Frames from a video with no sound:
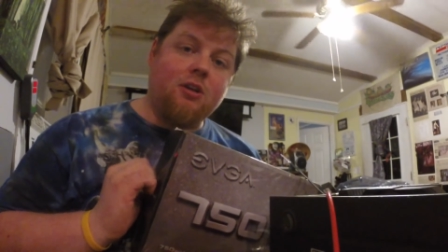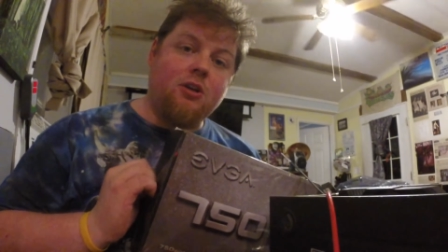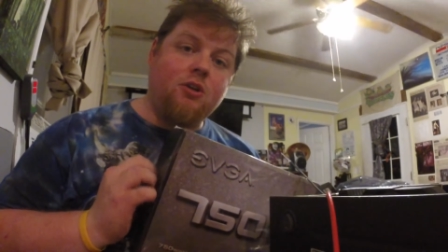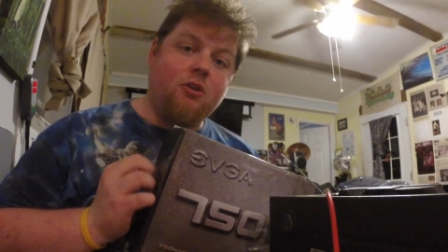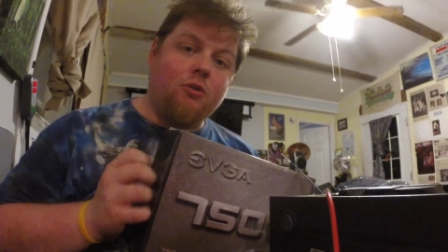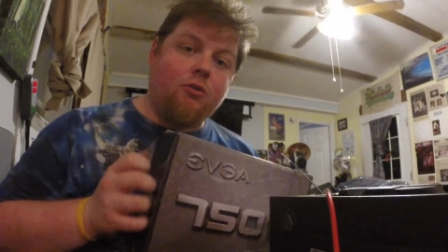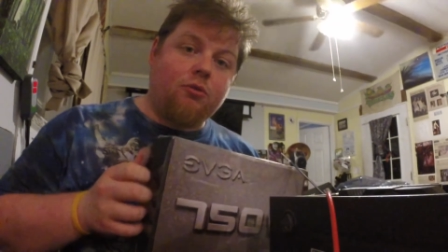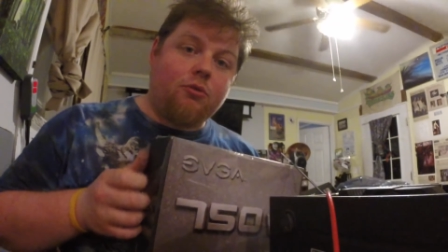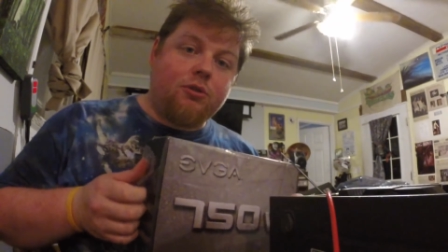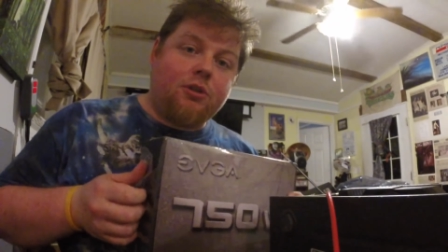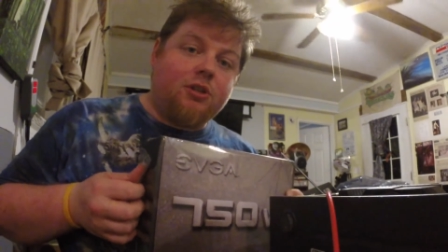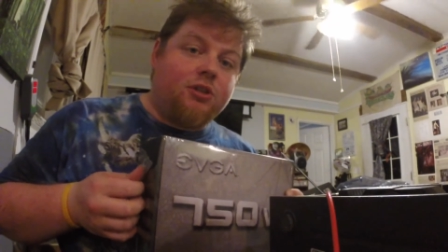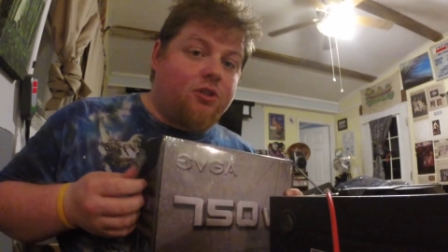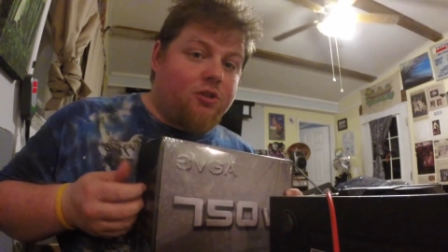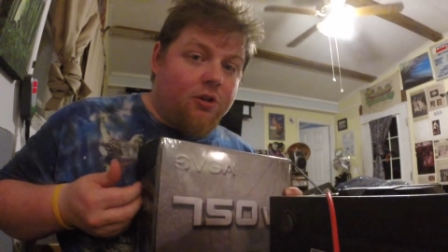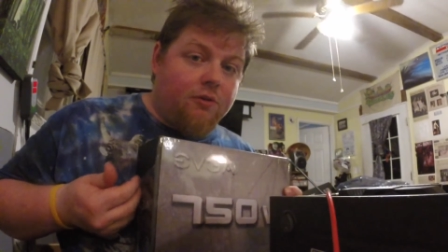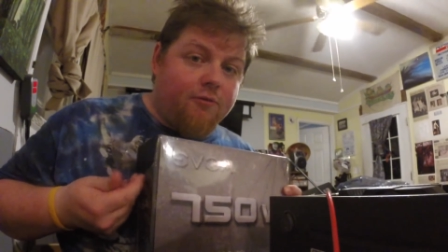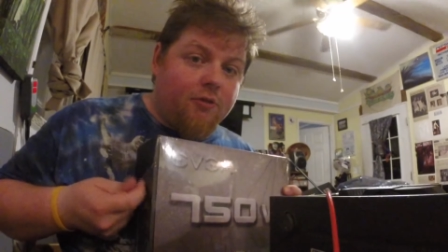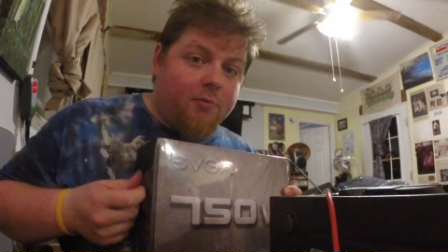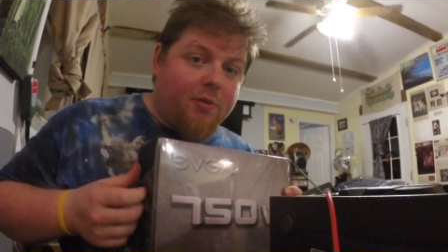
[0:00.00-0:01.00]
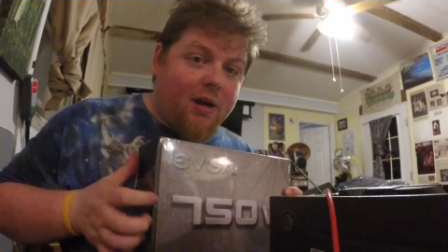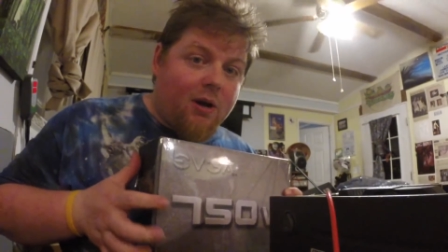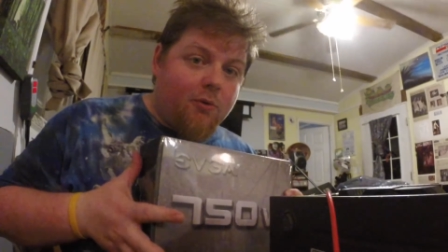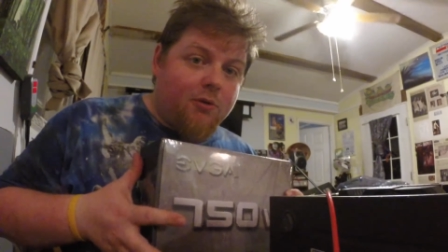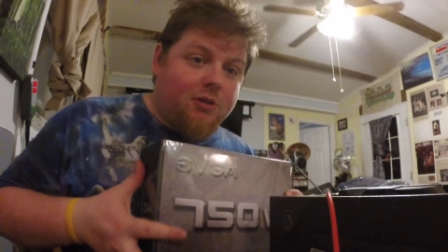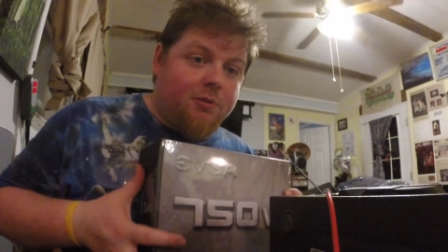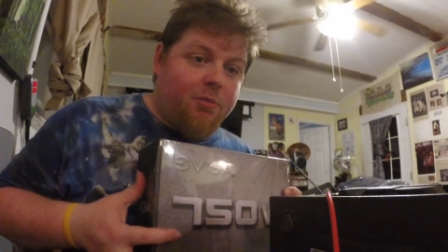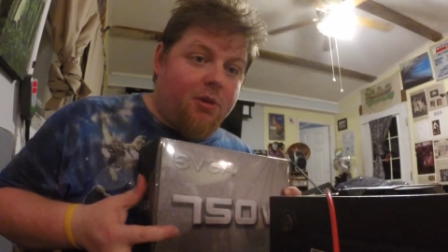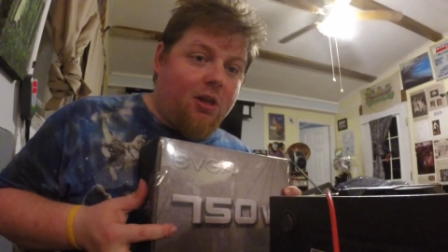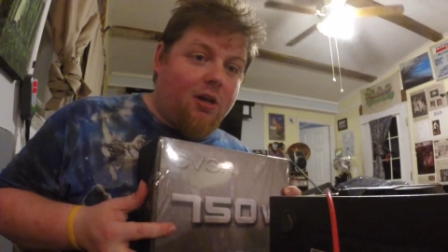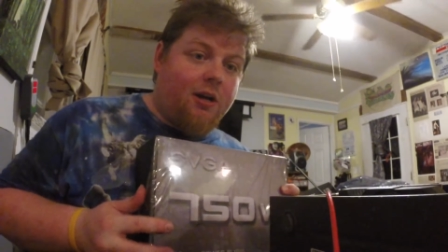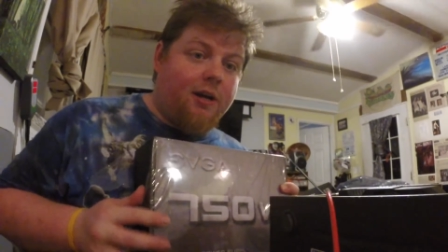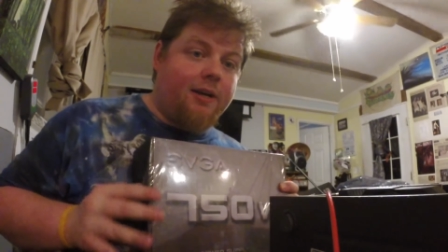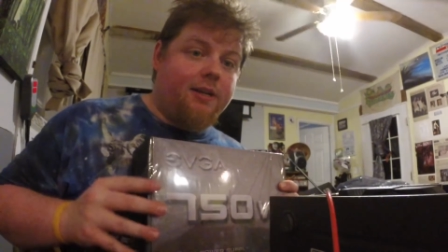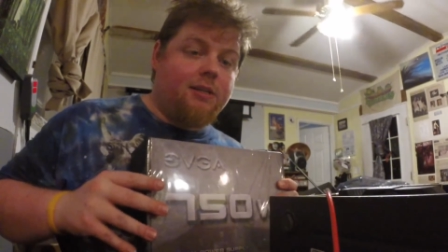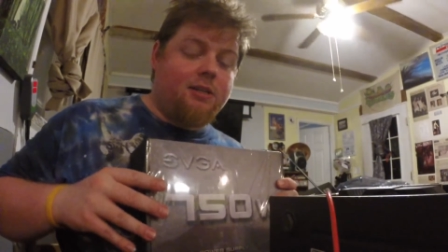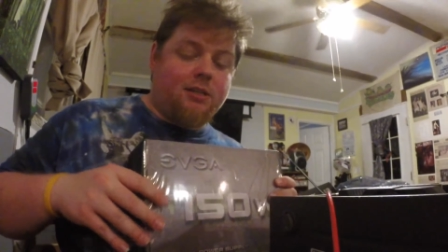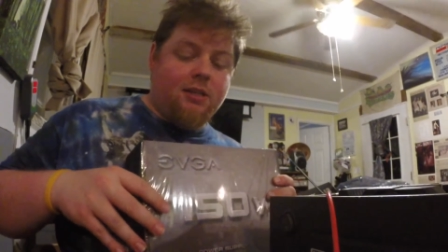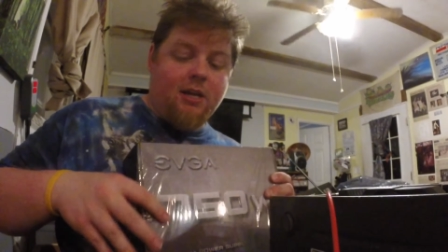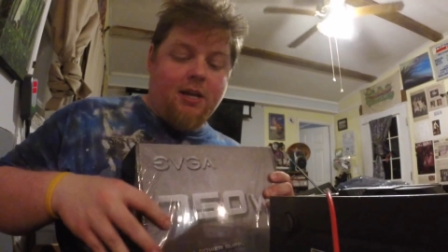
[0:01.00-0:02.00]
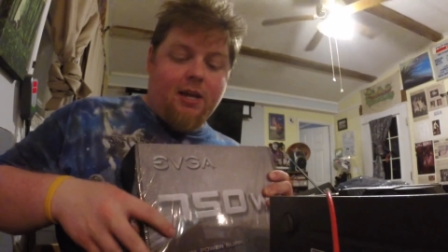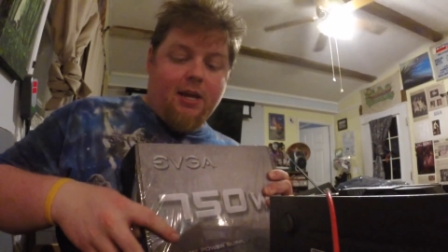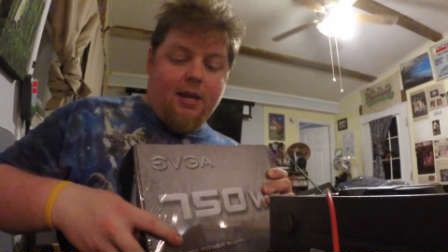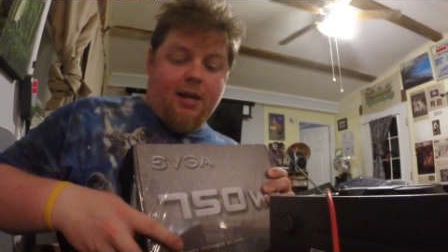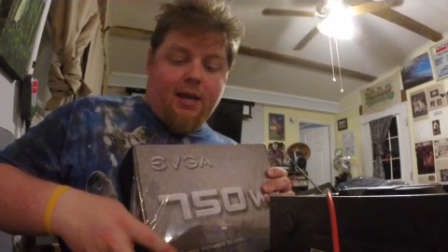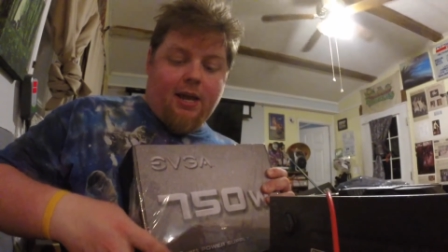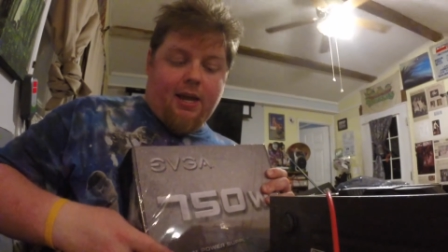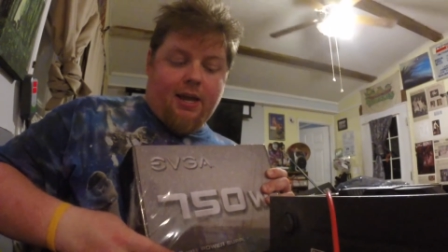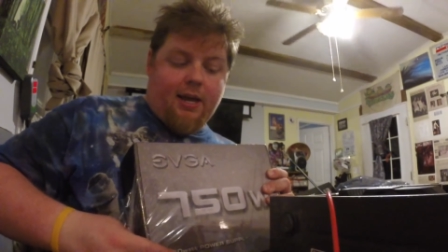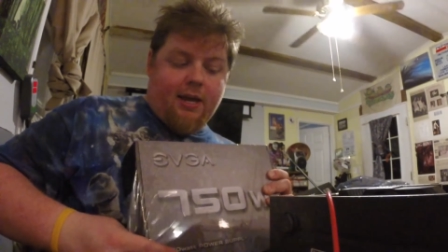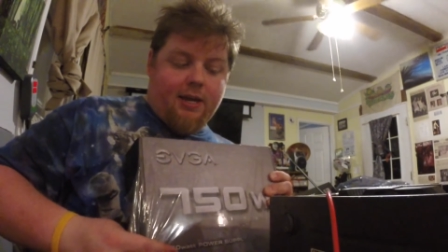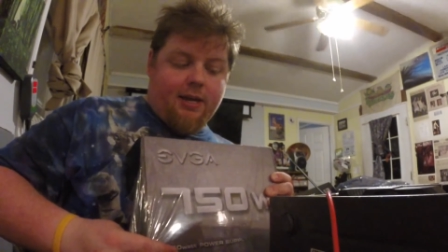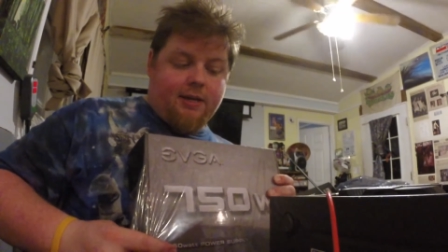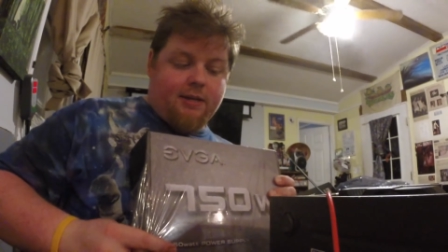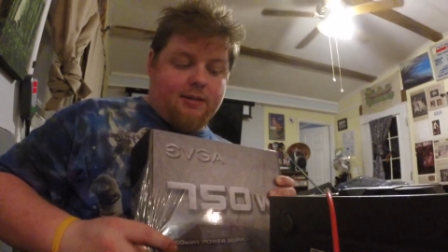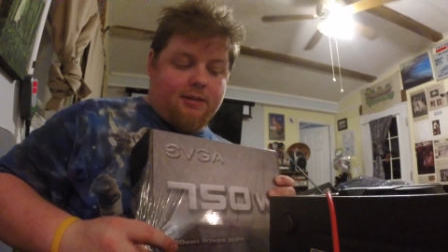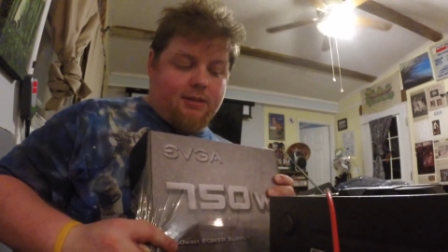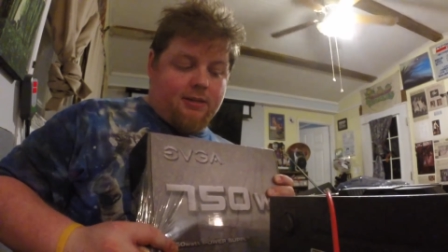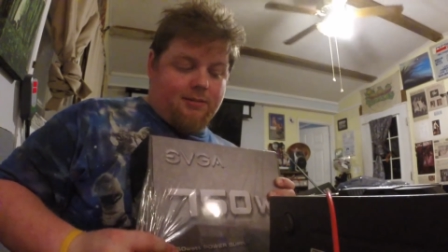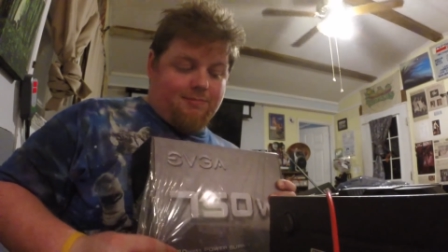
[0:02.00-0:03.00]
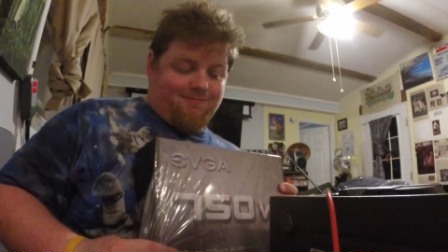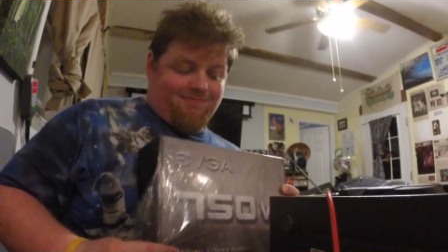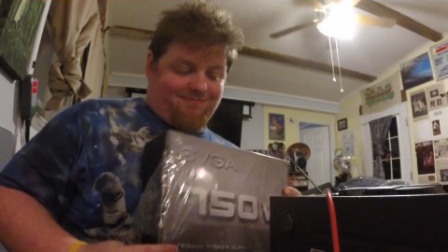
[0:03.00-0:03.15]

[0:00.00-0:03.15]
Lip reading: gold server power supplies, and